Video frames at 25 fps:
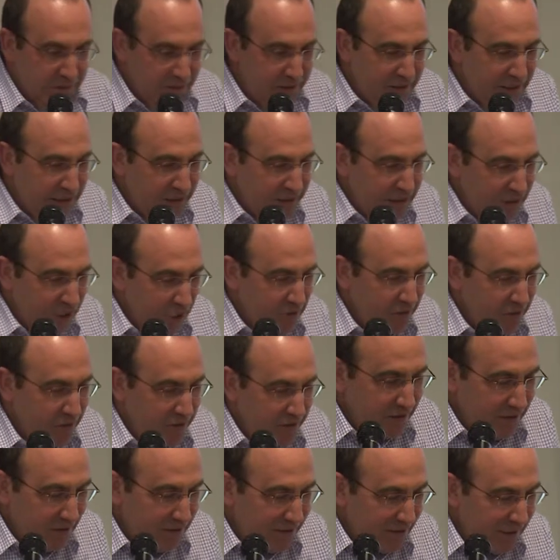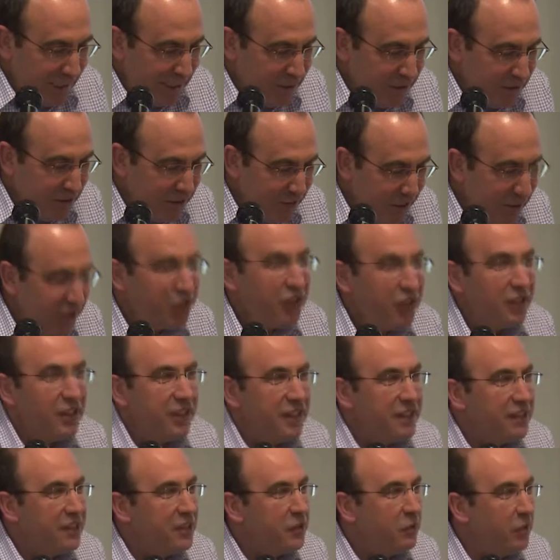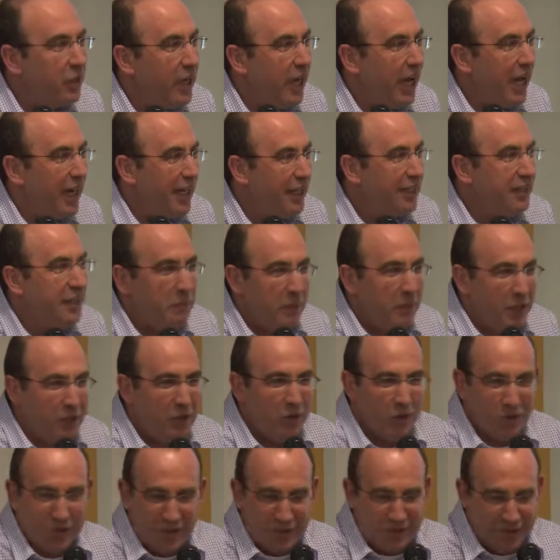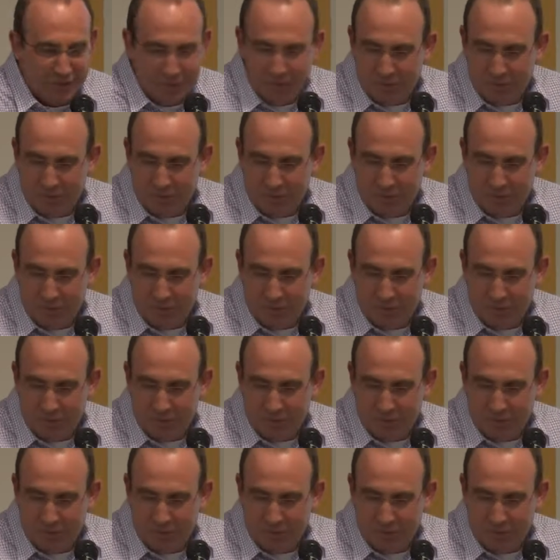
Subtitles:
is not science fiction; it's reality, because